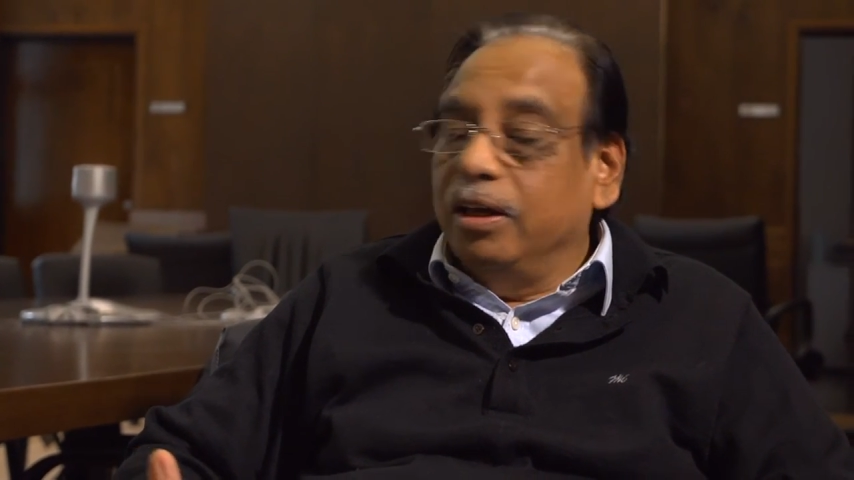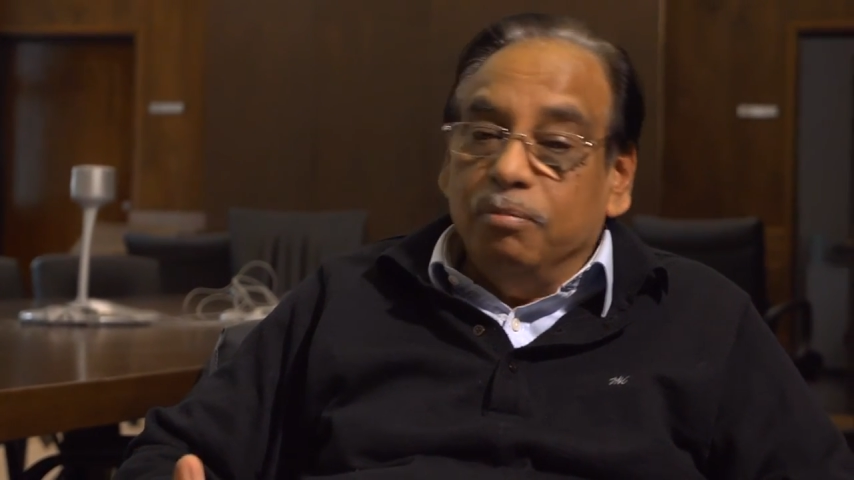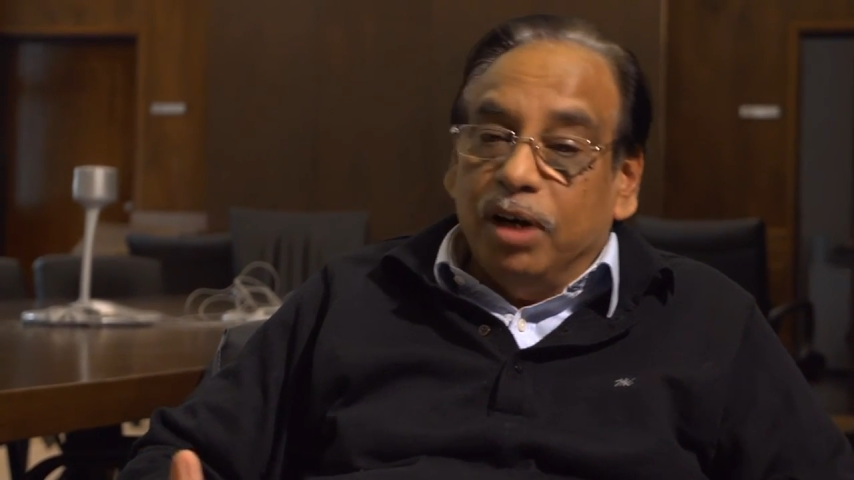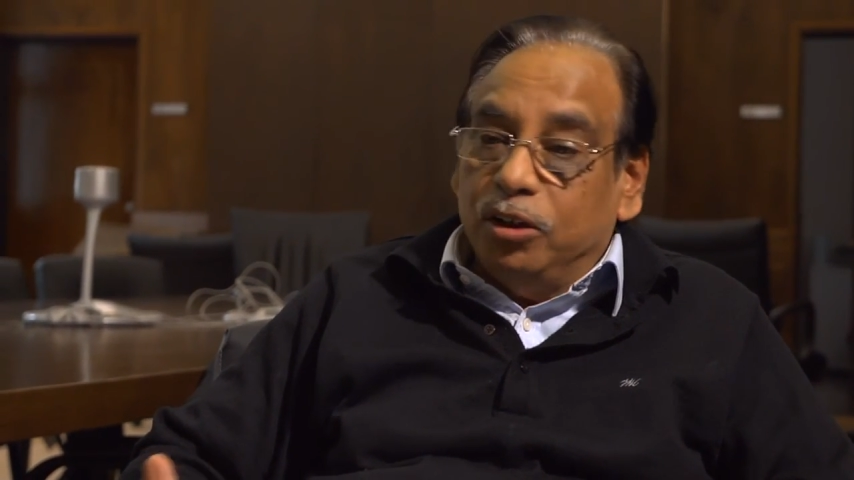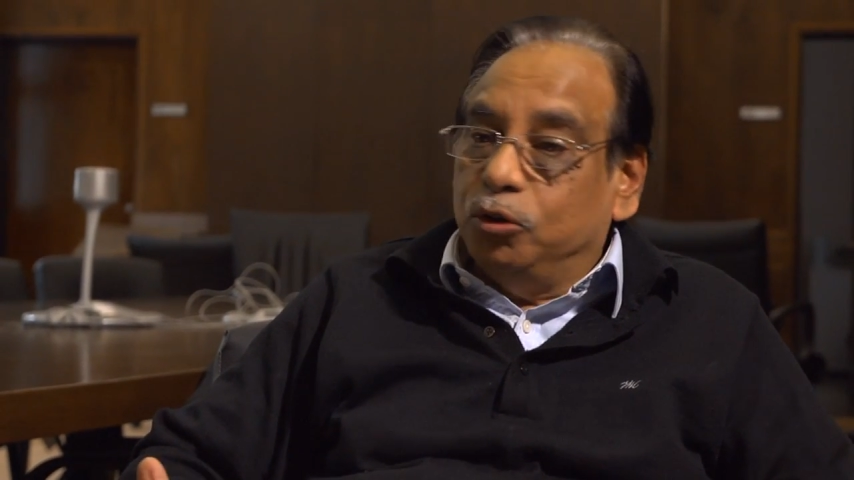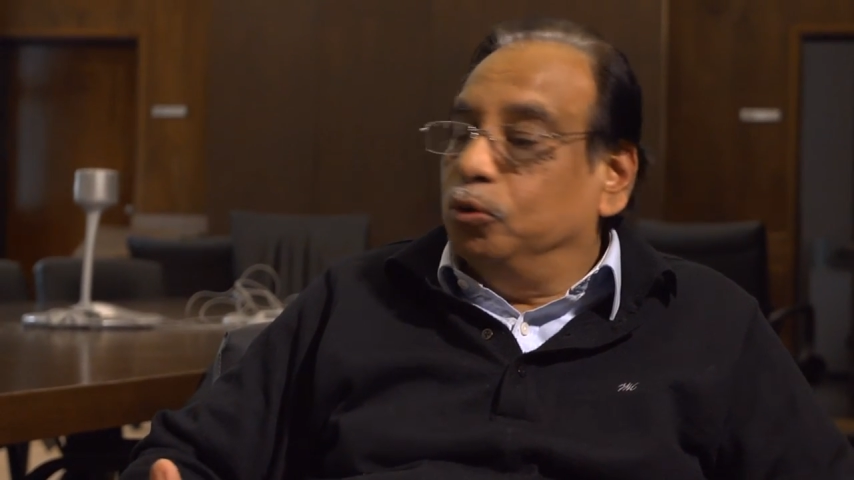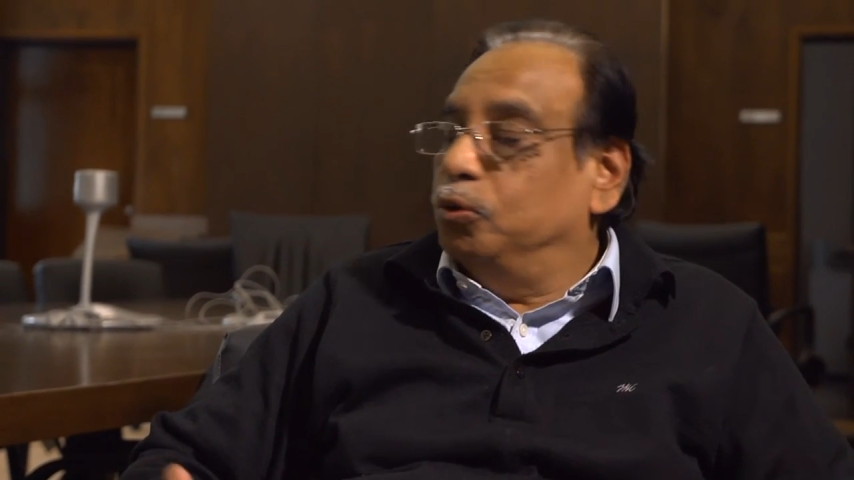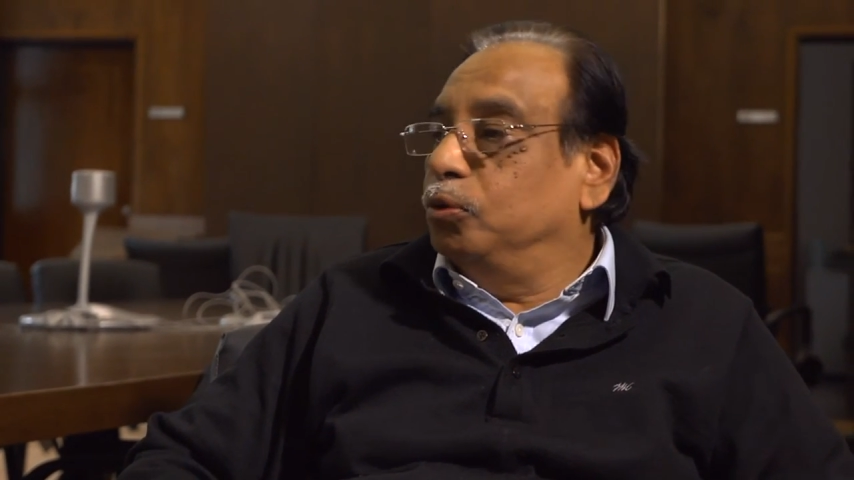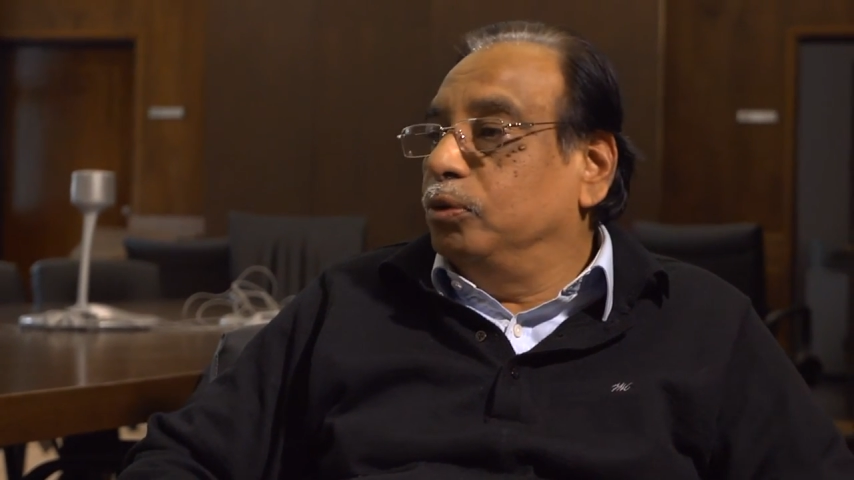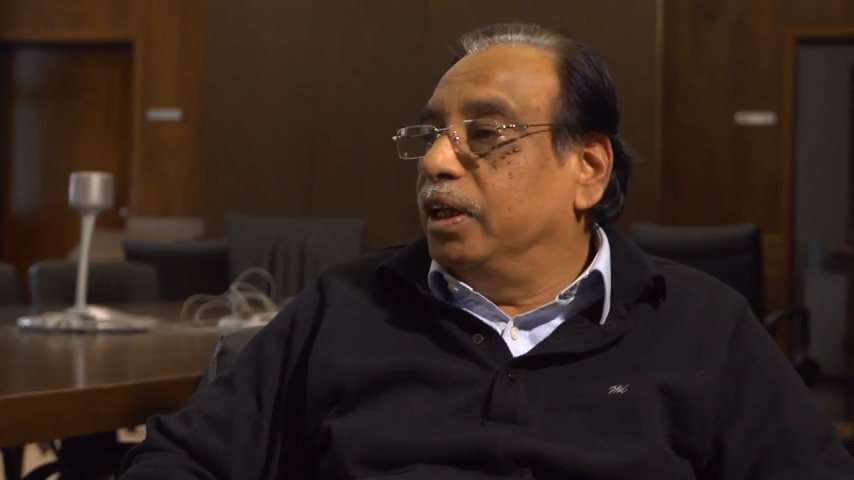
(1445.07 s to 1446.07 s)
but
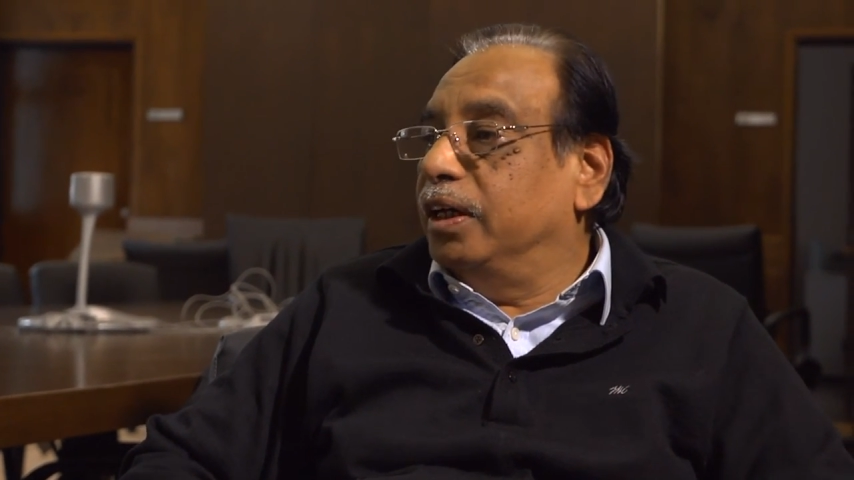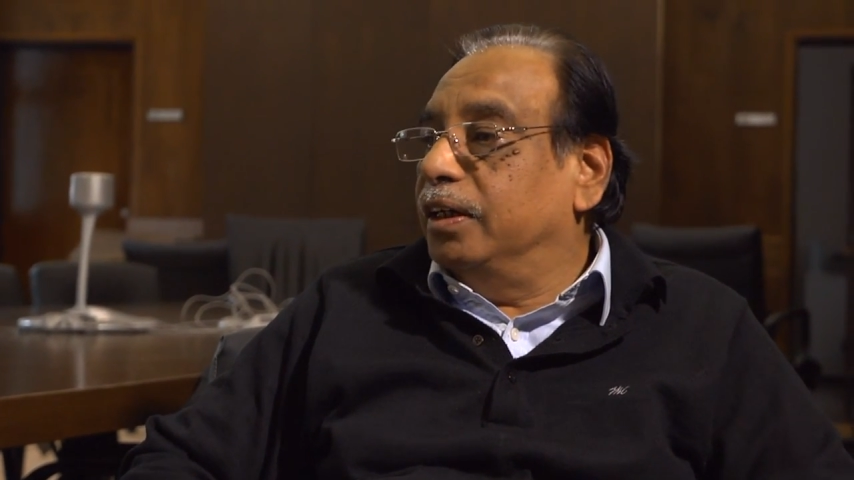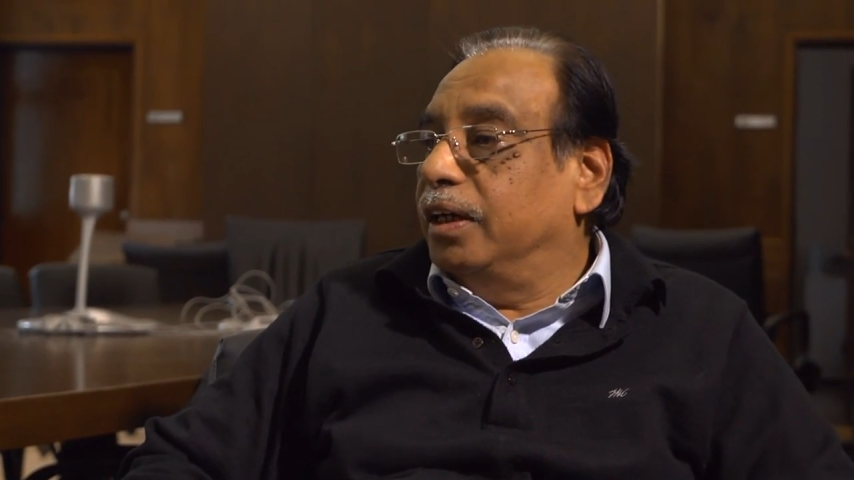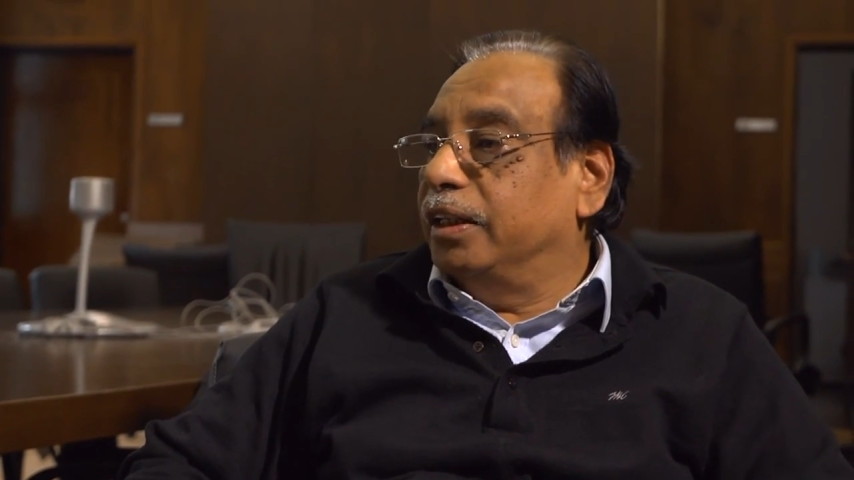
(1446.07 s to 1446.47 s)
to the